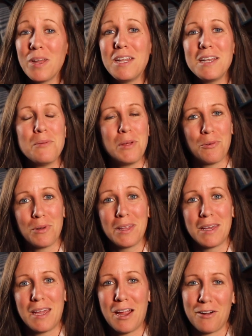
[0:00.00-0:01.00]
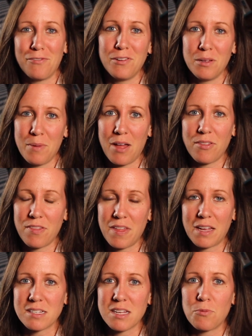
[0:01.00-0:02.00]
We need to be really careful about the
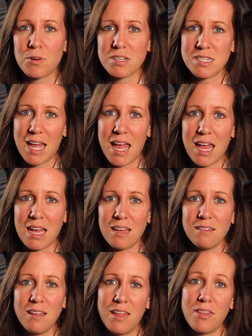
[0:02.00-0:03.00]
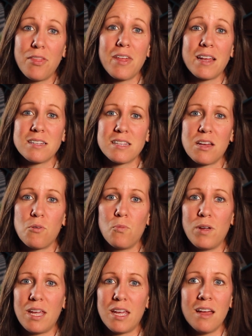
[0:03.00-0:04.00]
things that we're saying and the things that
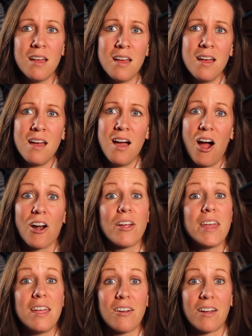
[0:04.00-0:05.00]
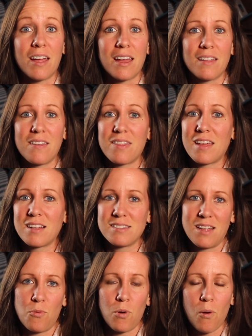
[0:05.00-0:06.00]
we are hearing and the
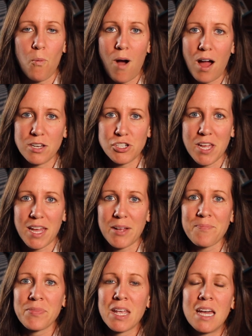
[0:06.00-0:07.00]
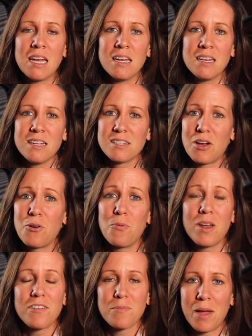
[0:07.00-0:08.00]
things that we're watching. So
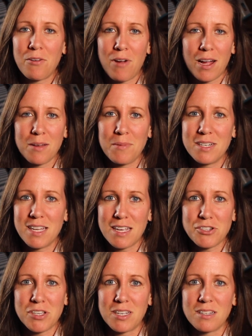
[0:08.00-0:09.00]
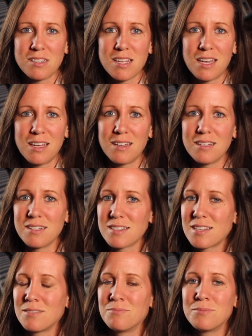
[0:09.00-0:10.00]
one of my recommendations
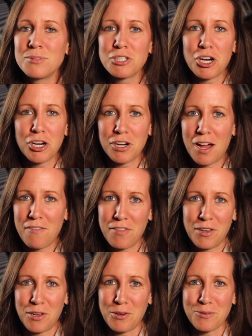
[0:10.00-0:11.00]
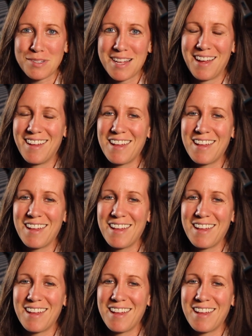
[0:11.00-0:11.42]
is turn off the news.